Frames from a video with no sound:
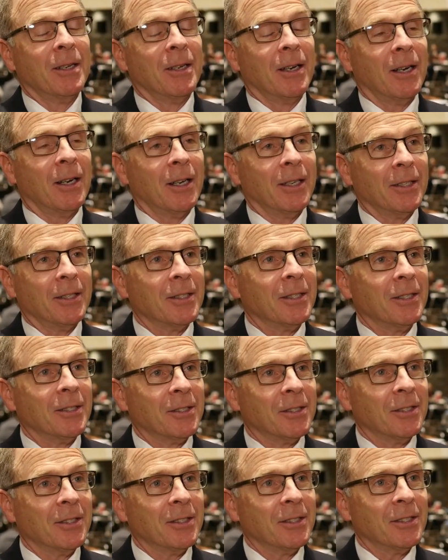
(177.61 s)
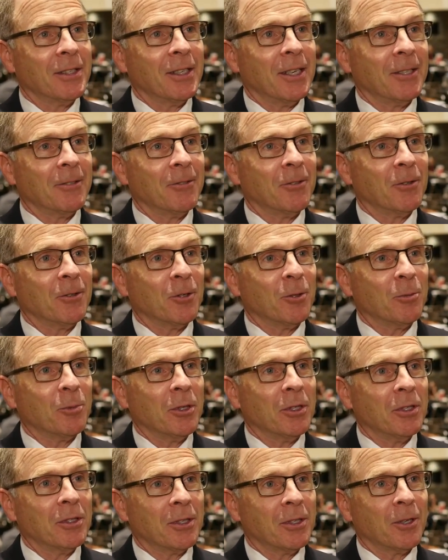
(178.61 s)
high intensity statin
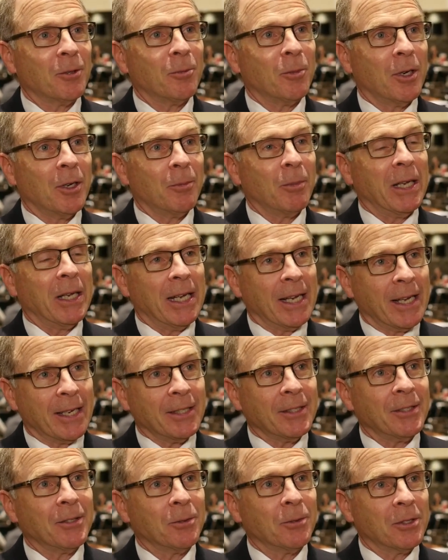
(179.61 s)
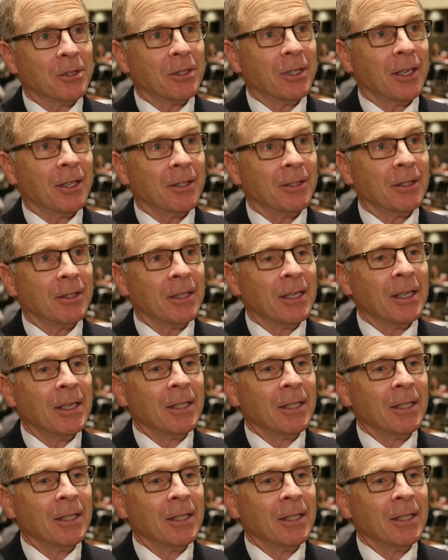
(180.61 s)
therapy, ezetimibe added to a statin